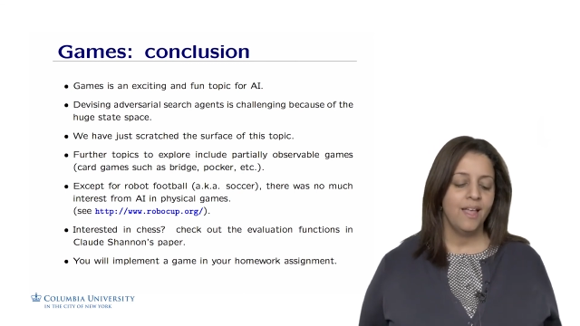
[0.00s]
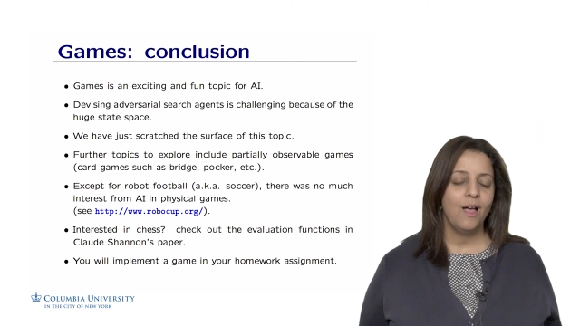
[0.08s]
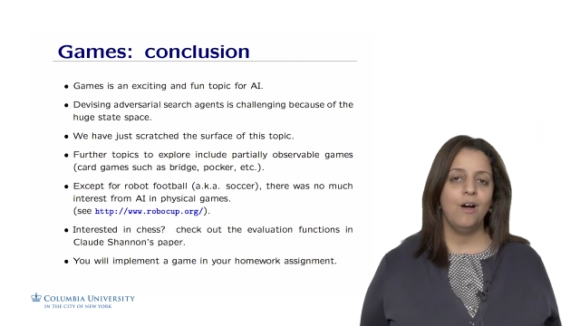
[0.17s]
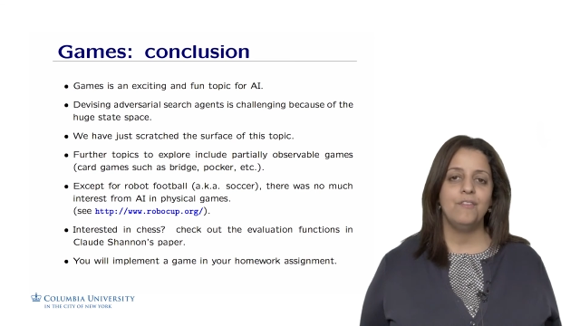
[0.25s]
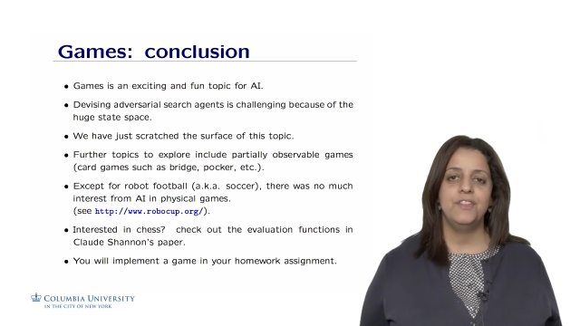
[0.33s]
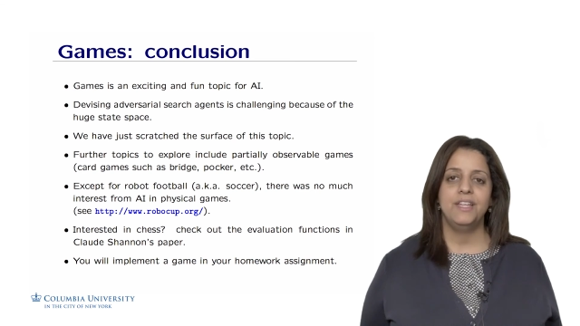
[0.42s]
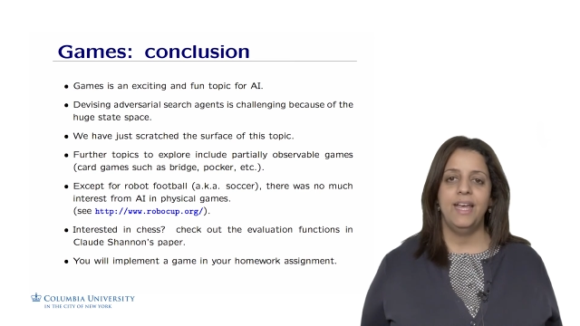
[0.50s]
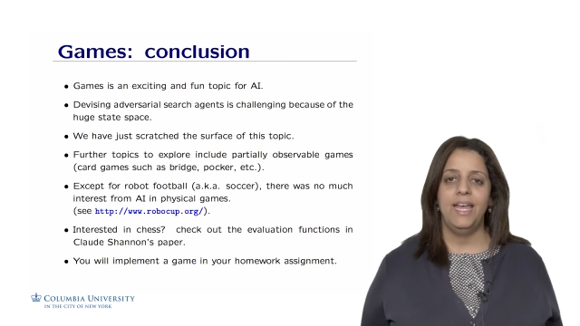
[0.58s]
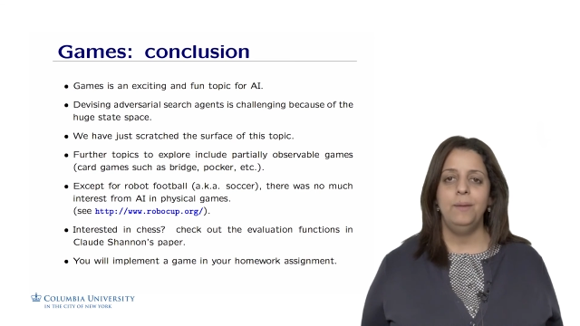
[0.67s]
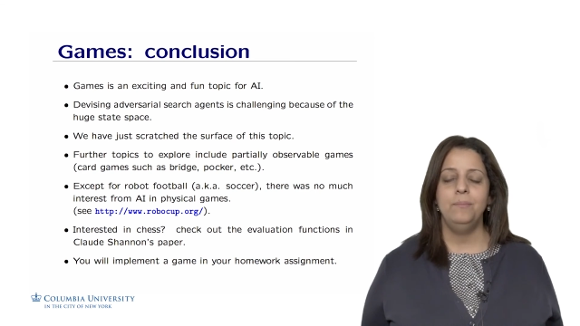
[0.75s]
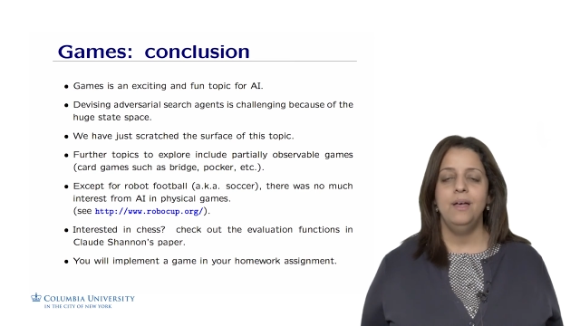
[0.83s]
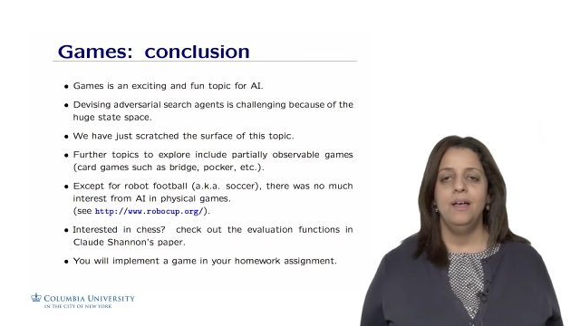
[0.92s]
of the
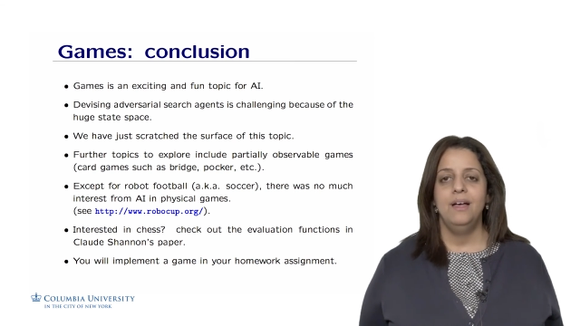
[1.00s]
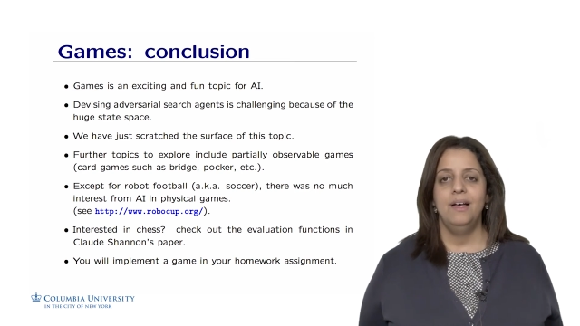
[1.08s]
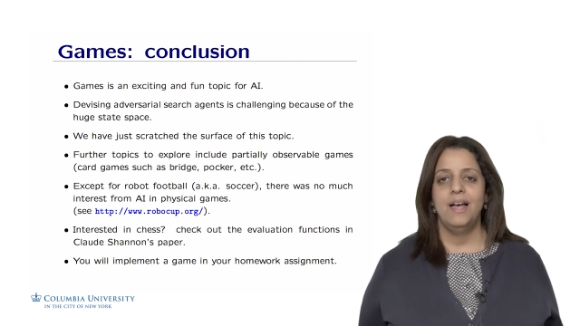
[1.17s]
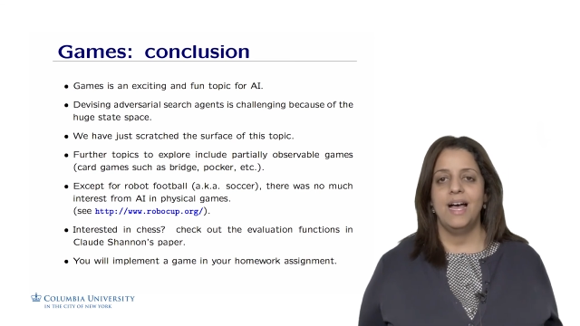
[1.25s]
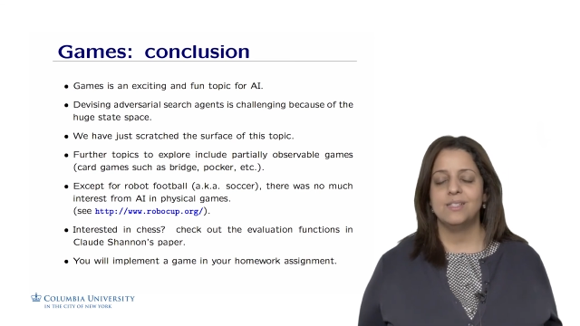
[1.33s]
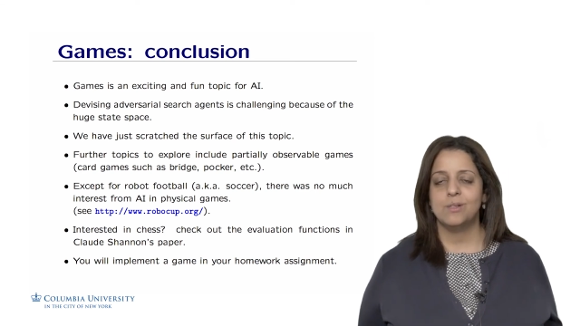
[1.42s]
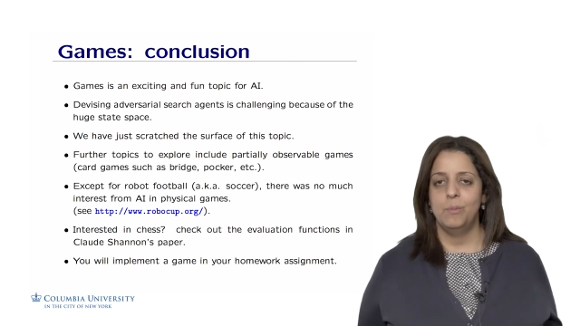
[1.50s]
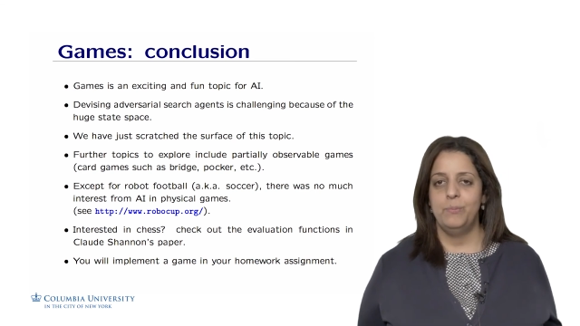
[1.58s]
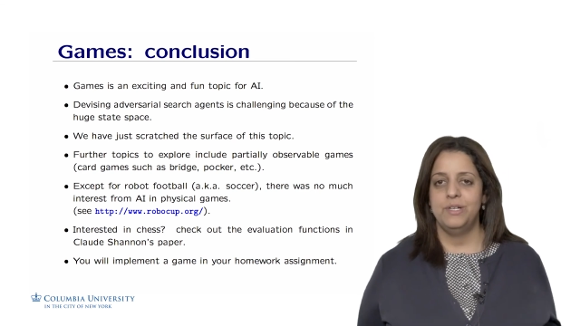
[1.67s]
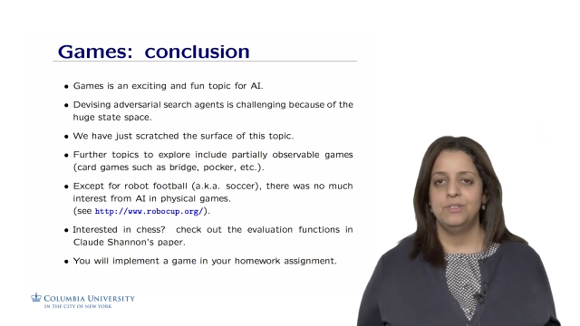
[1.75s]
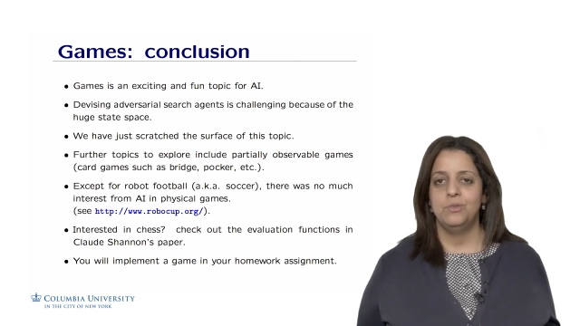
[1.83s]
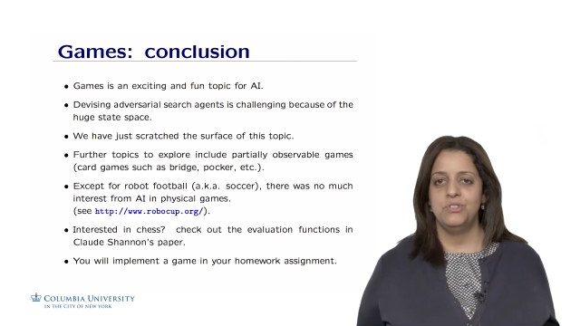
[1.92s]
game as
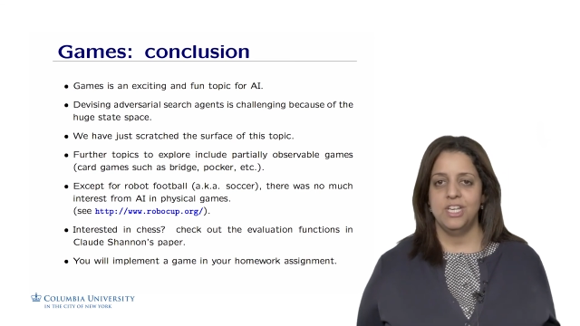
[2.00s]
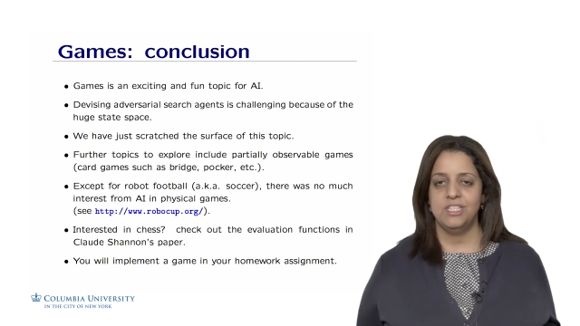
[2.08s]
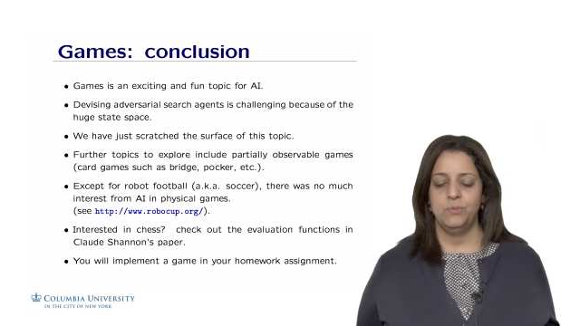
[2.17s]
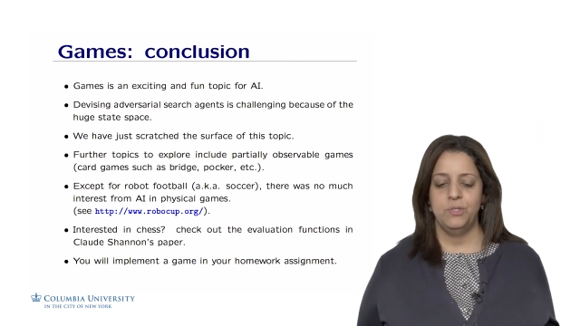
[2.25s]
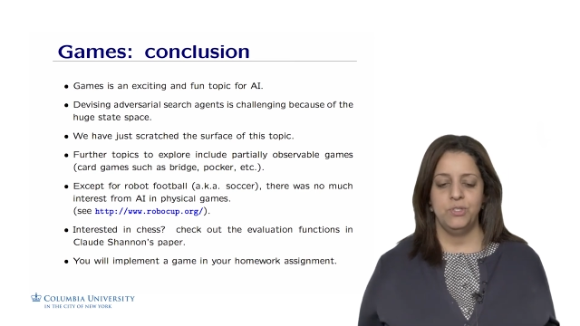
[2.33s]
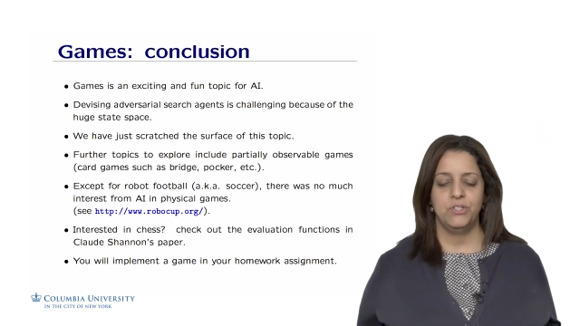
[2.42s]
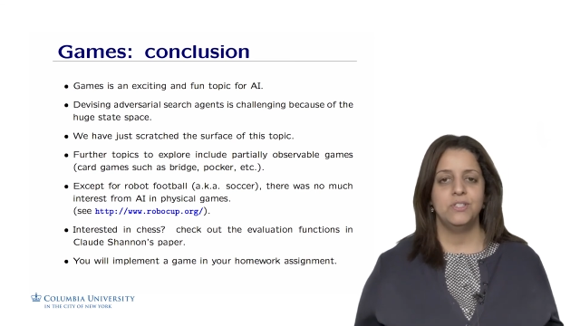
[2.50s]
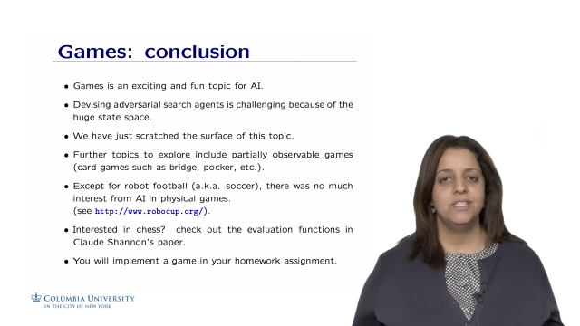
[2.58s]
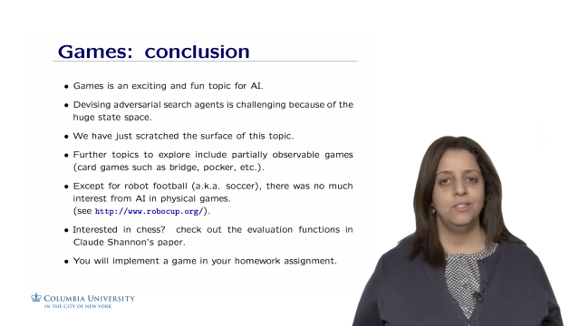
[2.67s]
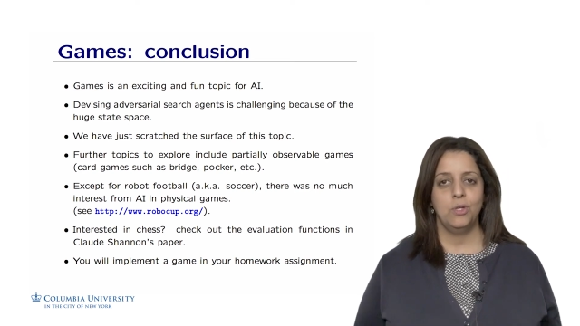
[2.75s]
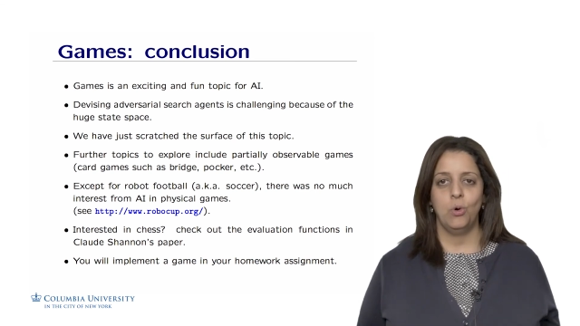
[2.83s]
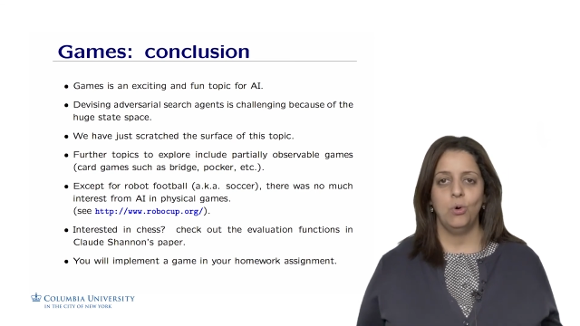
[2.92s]
compared to chess, in which you could
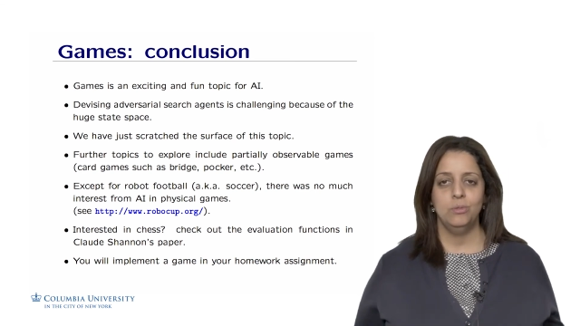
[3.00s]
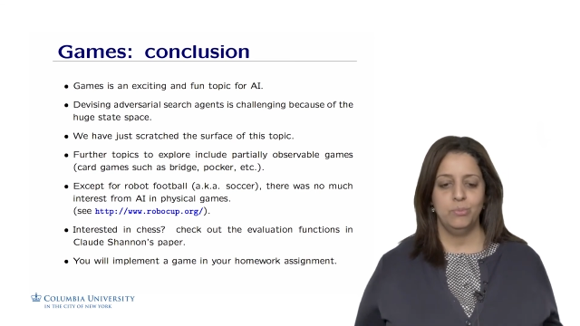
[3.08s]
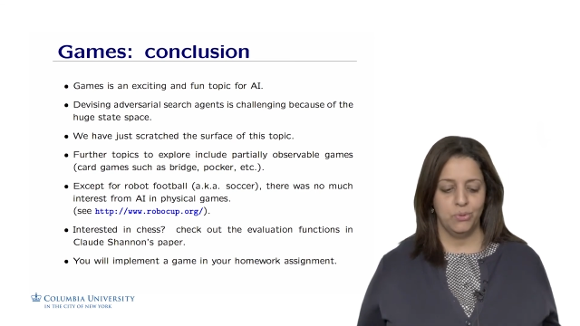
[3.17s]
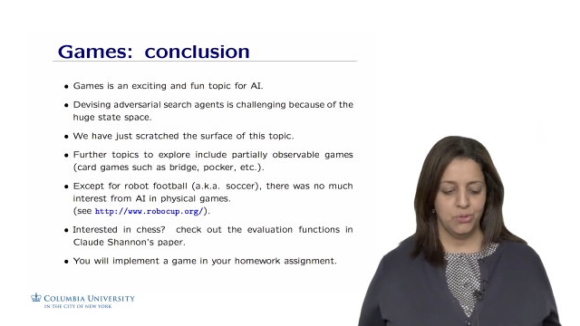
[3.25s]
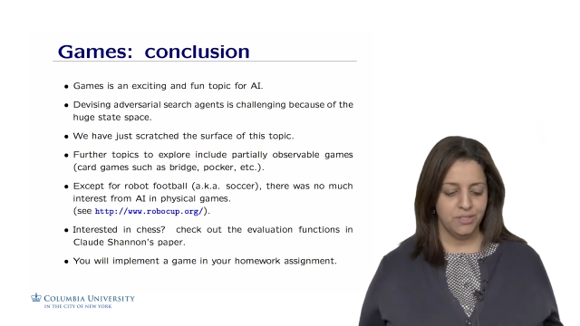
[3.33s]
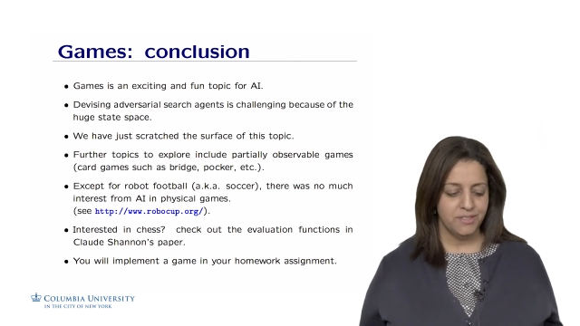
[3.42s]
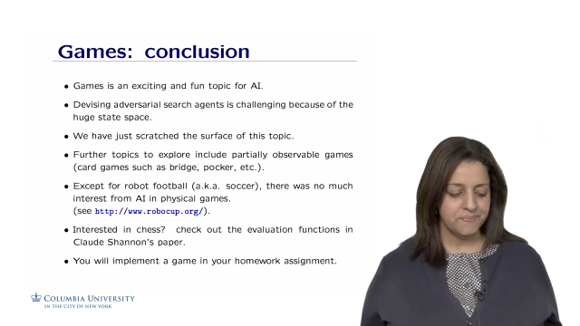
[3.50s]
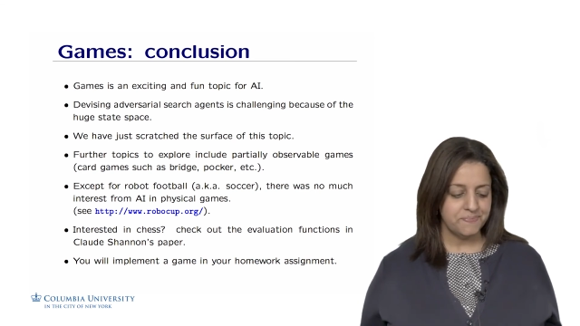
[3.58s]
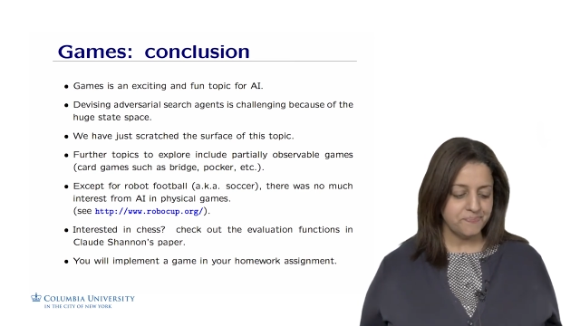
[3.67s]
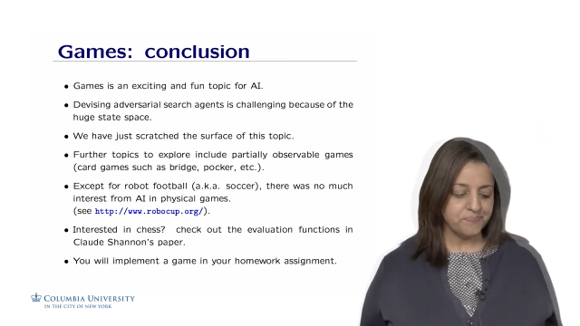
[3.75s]
see the whole board.